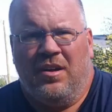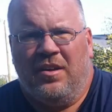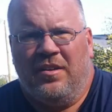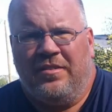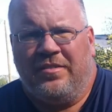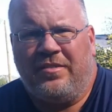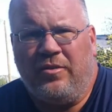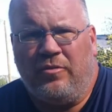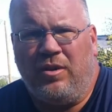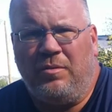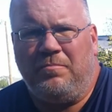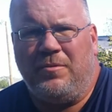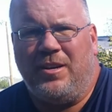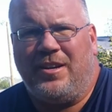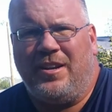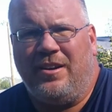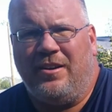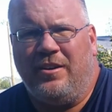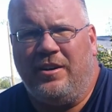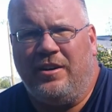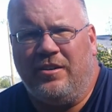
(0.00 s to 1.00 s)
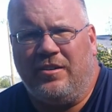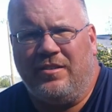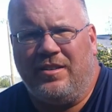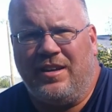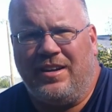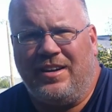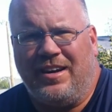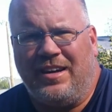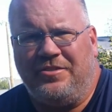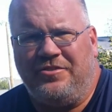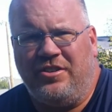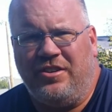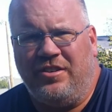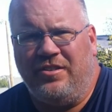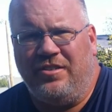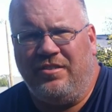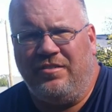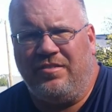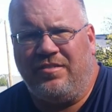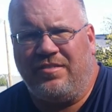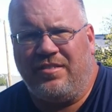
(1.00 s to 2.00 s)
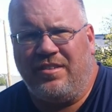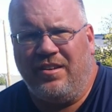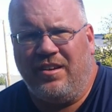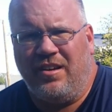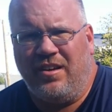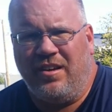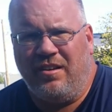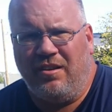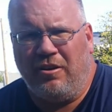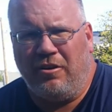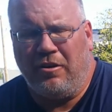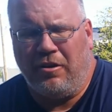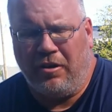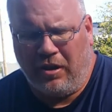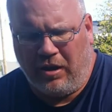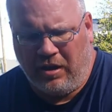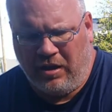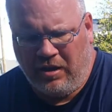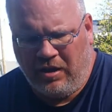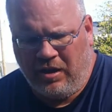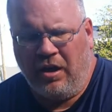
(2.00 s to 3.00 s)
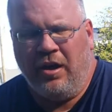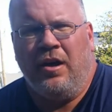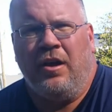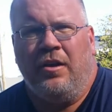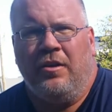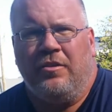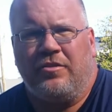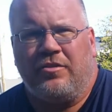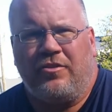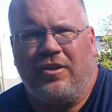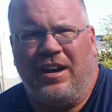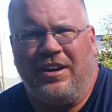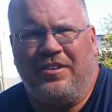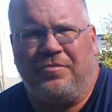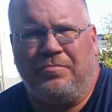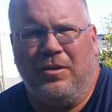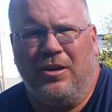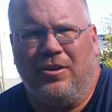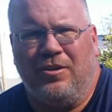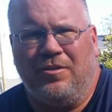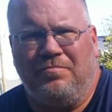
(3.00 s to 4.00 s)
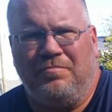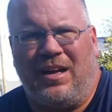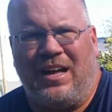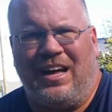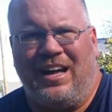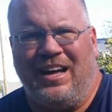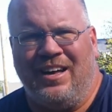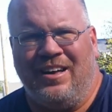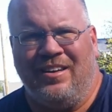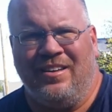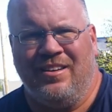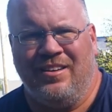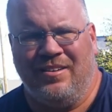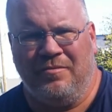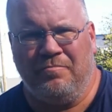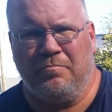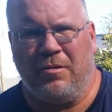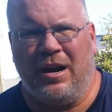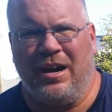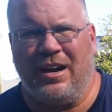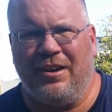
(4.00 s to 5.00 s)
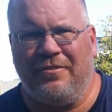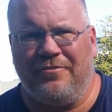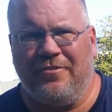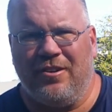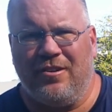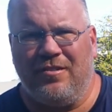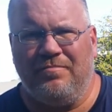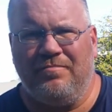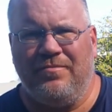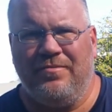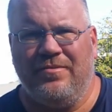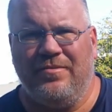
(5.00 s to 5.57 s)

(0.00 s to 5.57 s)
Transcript: So what material did I choose to scratch build my bracket from?